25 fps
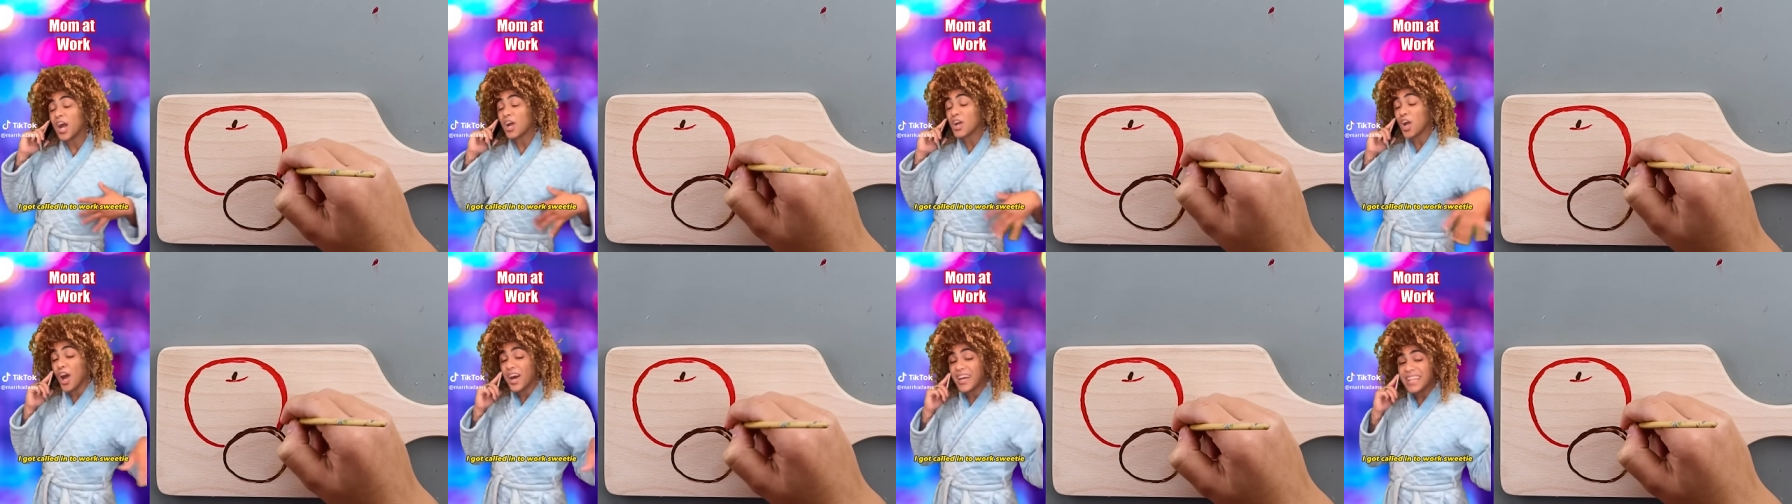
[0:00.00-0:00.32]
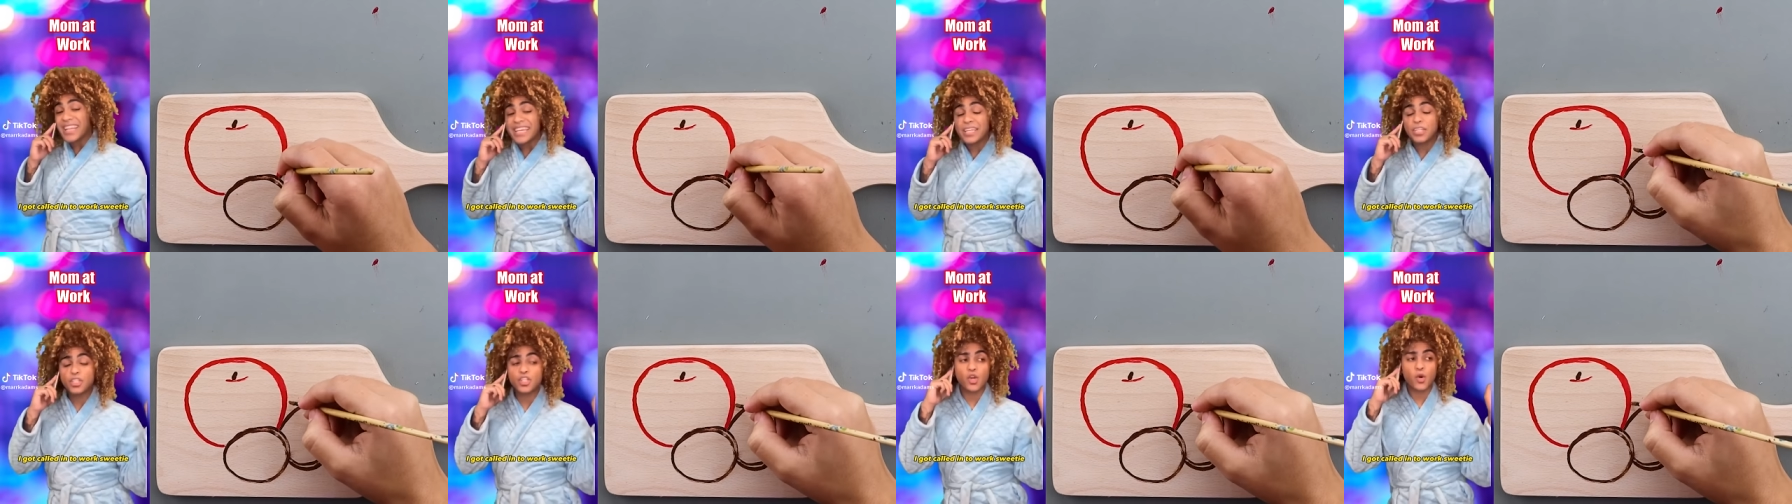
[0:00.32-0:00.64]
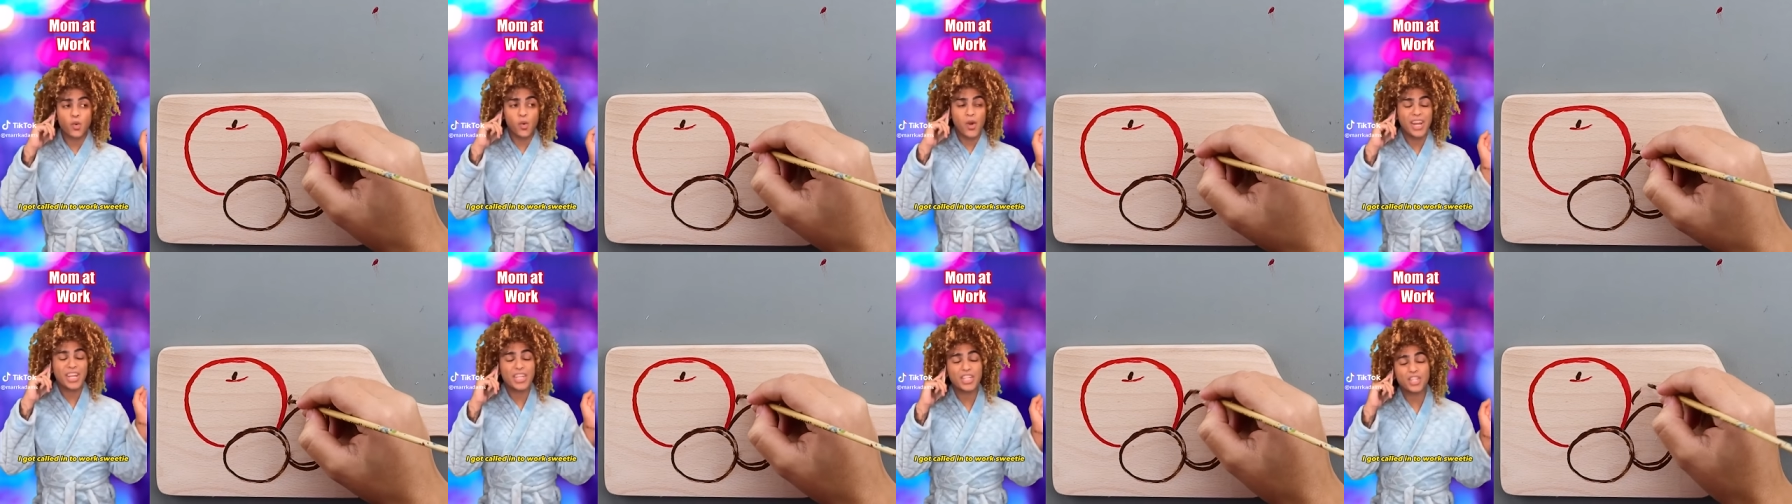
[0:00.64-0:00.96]
I got called in
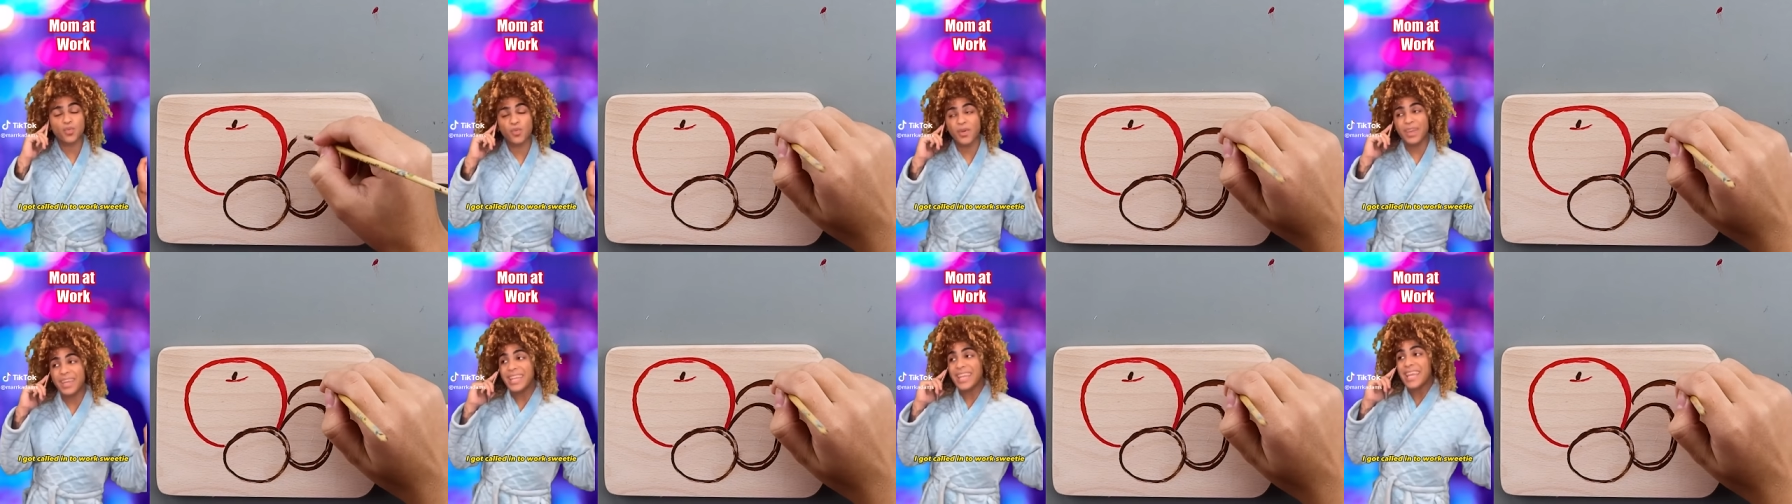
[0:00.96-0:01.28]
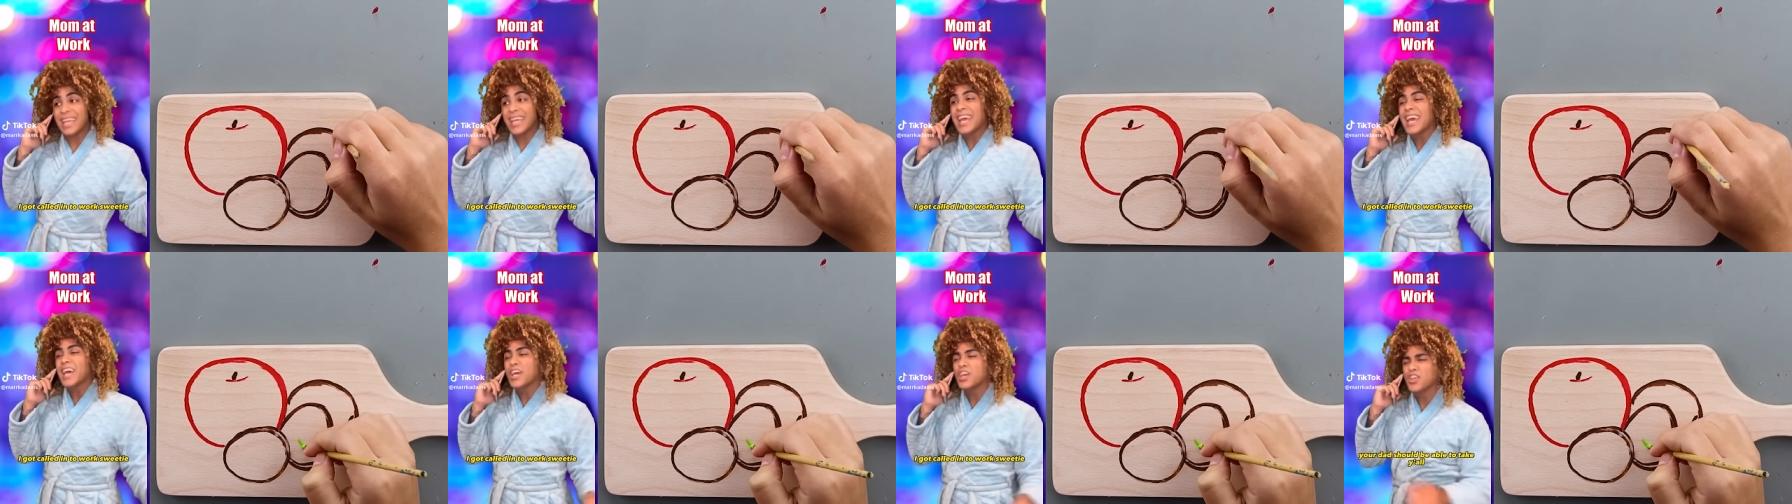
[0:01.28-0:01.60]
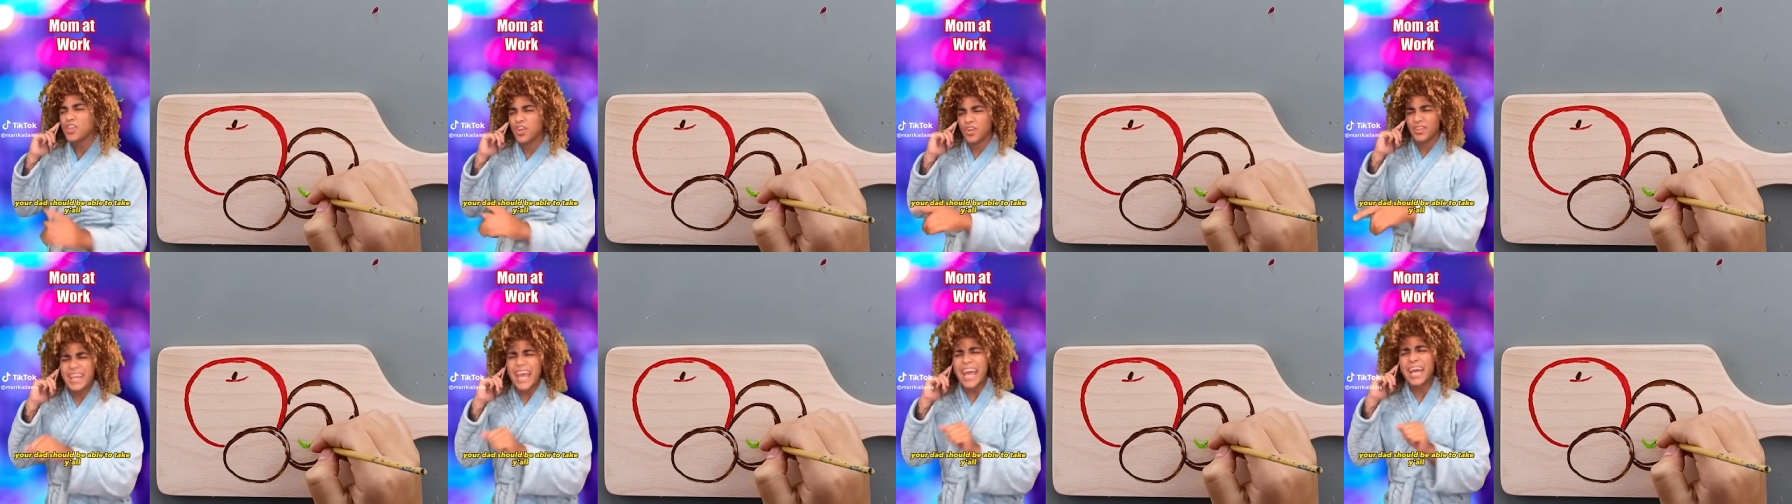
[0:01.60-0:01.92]
to work, sweetie.
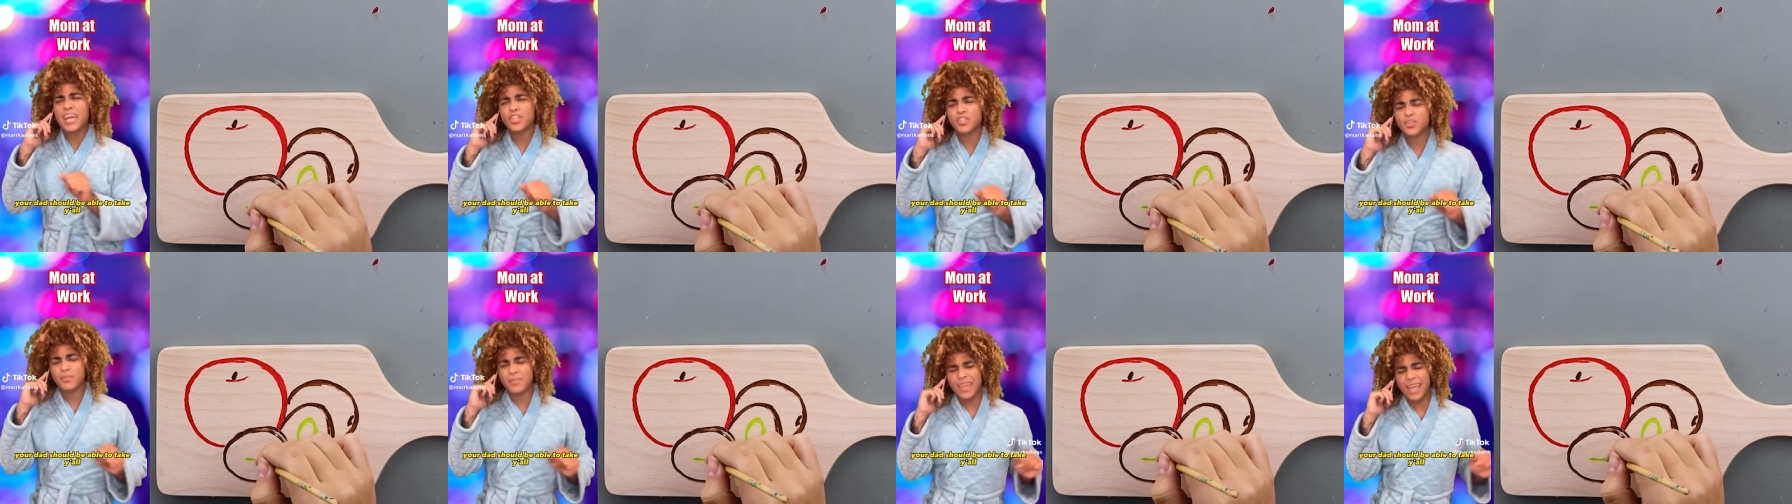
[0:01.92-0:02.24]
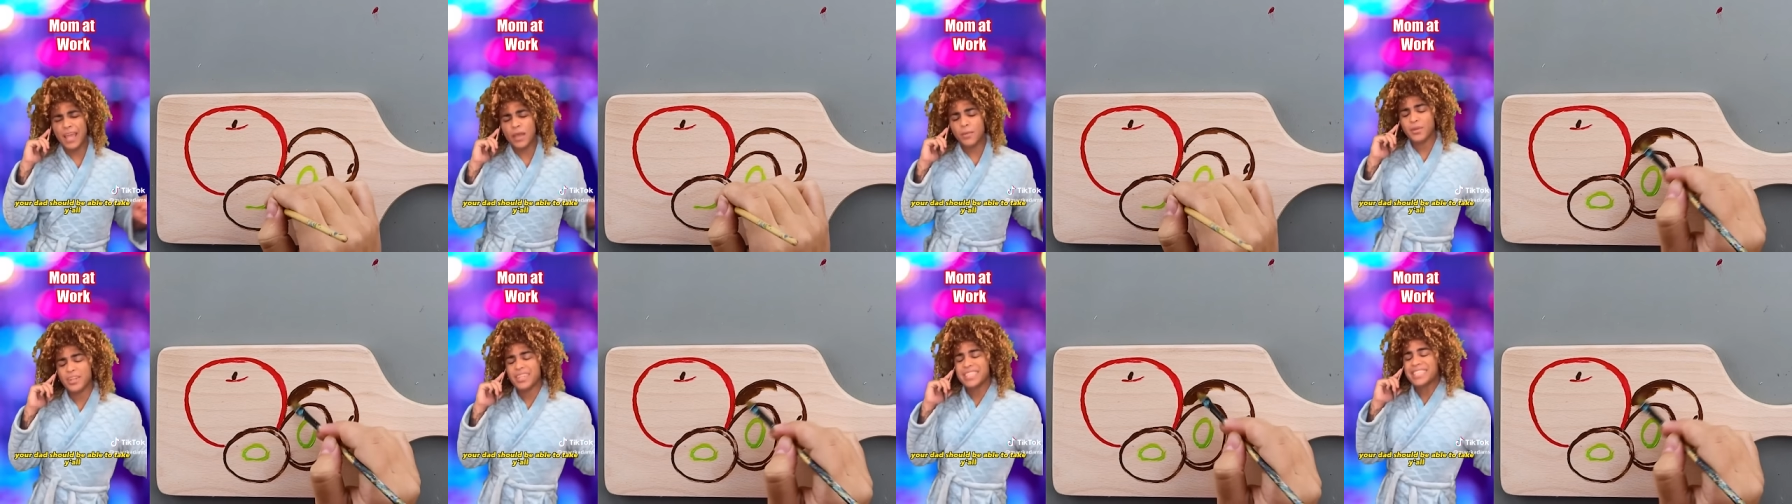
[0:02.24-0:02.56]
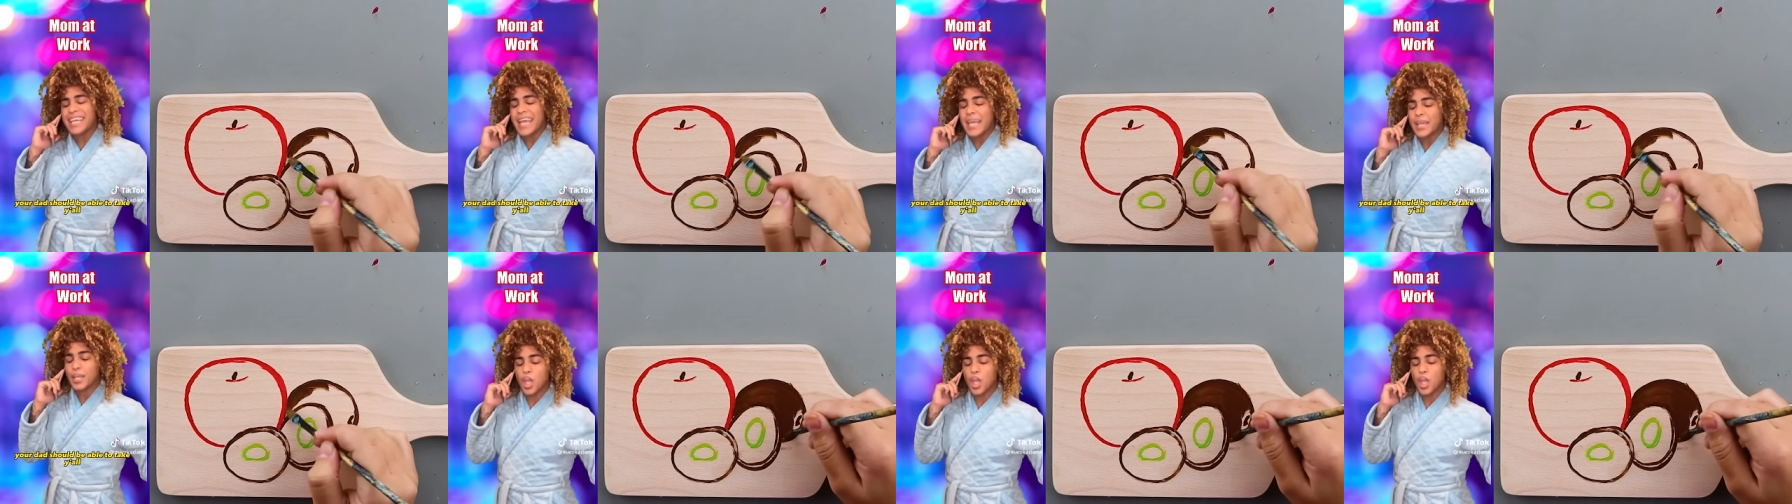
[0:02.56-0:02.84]
Your dad should be able to